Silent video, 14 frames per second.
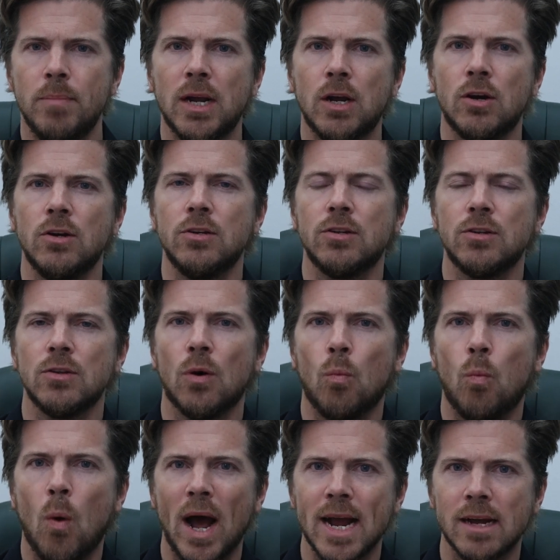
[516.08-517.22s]
because
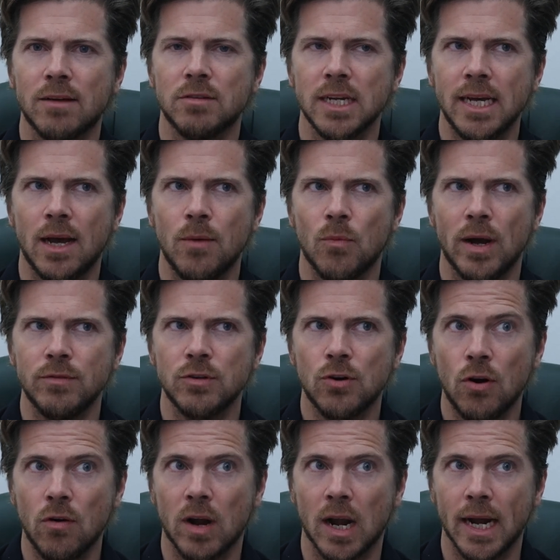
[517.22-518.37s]
waves, EM waves,
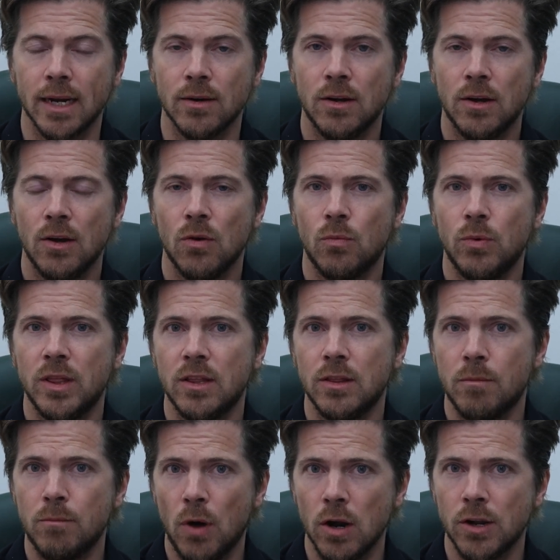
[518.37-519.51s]
correlate with
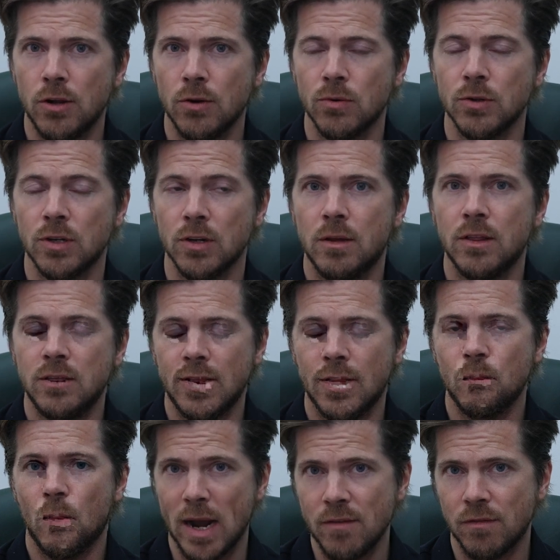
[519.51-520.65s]
the molecules at the
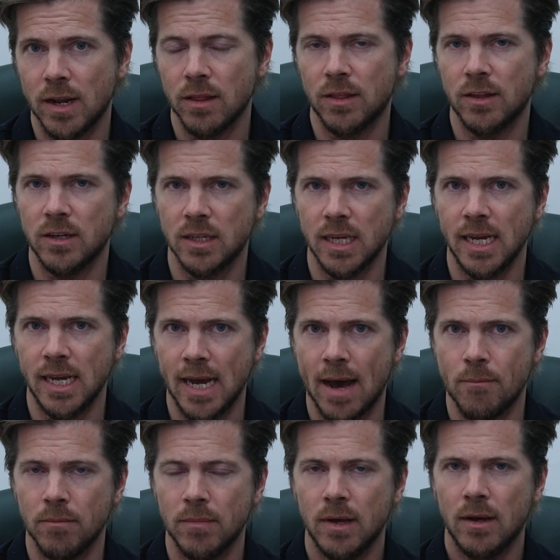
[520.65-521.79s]
same wavelength as the
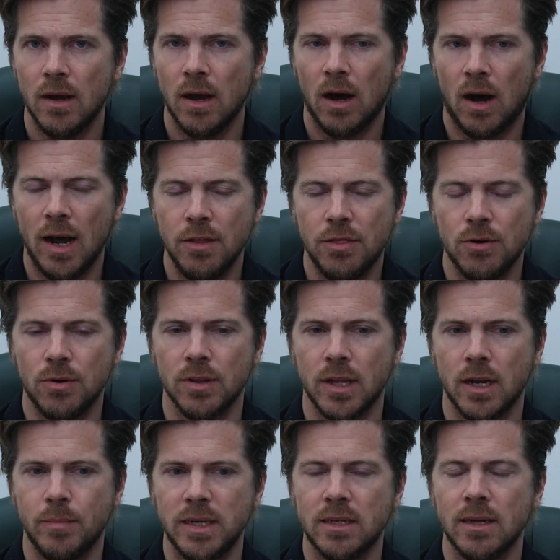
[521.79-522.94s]
EM, I thought
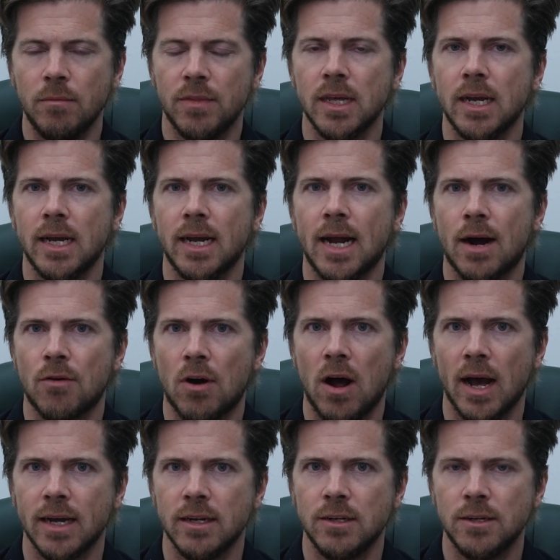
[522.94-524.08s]
there'd be something in our
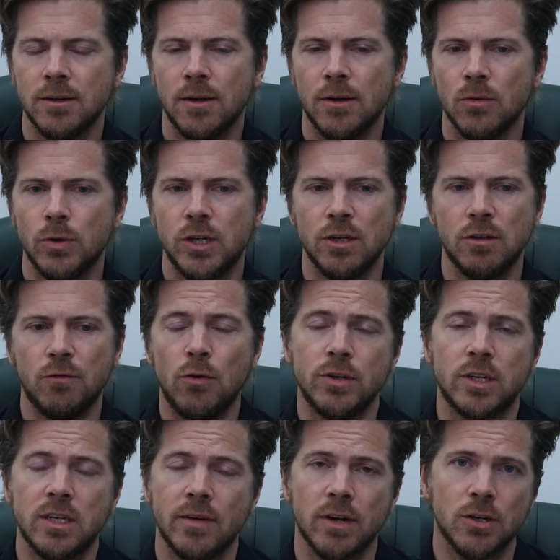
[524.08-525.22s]
eyes, which is
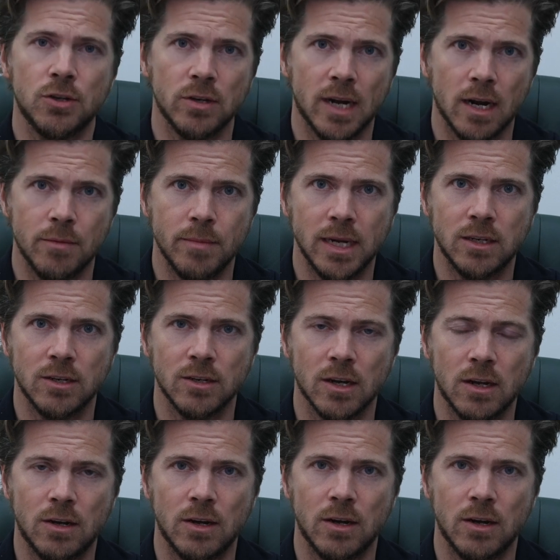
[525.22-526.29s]
400 to 700 nanometers